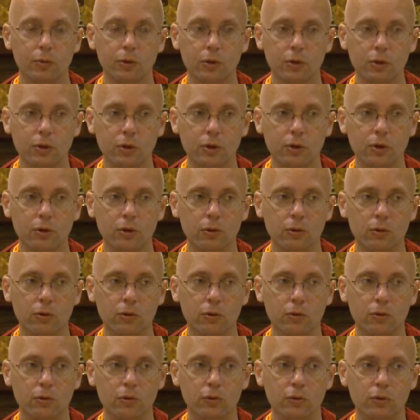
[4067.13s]
When we look at the
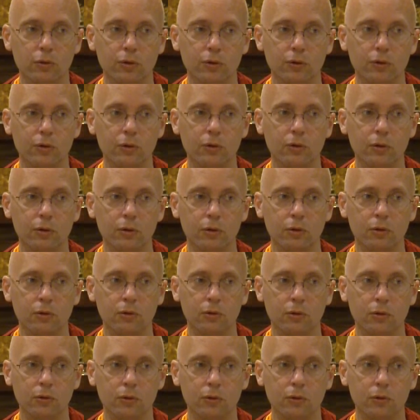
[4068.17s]
gurus, we
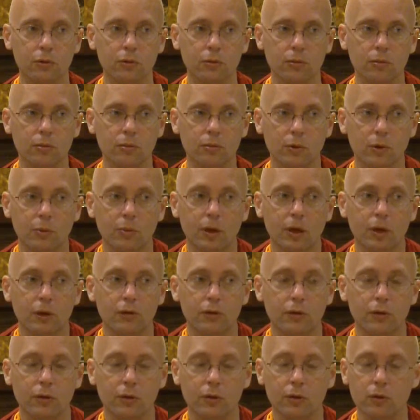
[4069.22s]

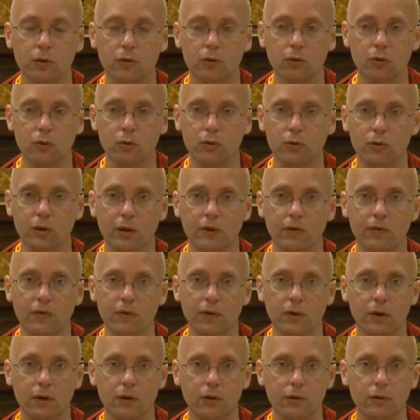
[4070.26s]
may see that the gurus have
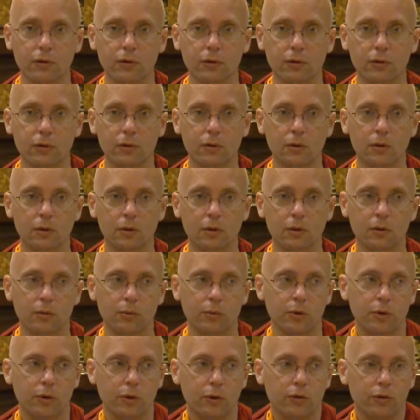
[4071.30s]
faults
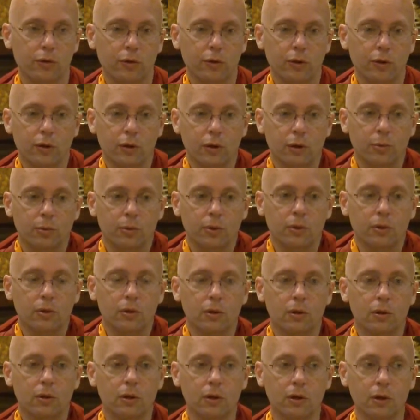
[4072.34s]
because they
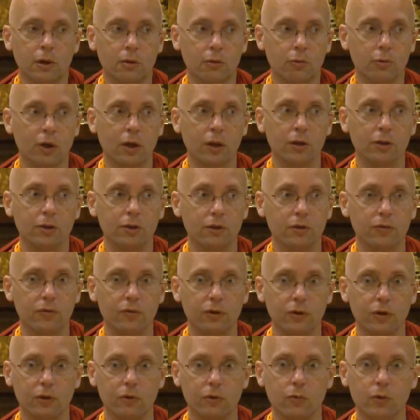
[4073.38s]
appear in our
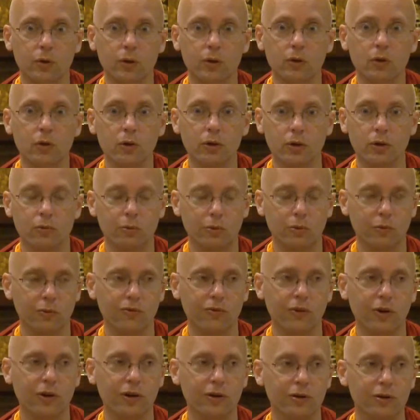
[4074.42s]
relative, you know, we look at,
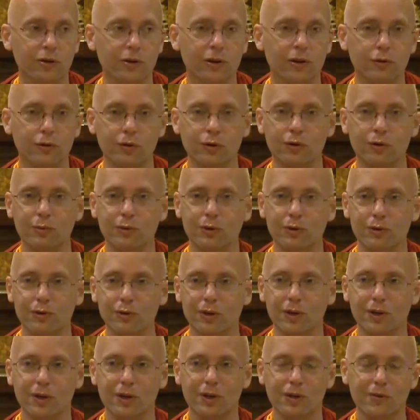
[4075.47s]
frankly, as
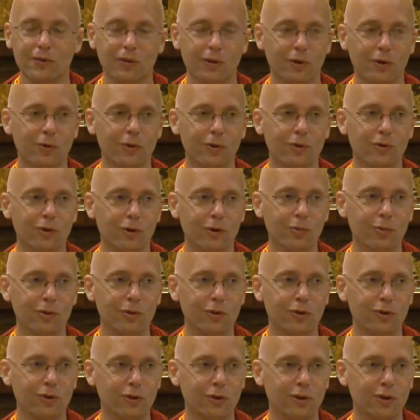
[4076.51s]
humans, we
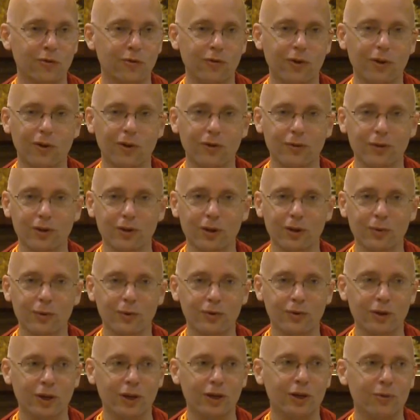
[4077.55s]
normally see faults in
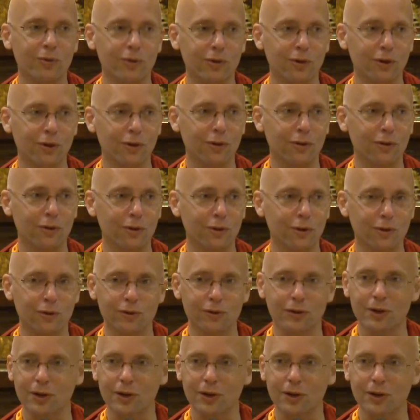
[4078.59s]
almost anyone other than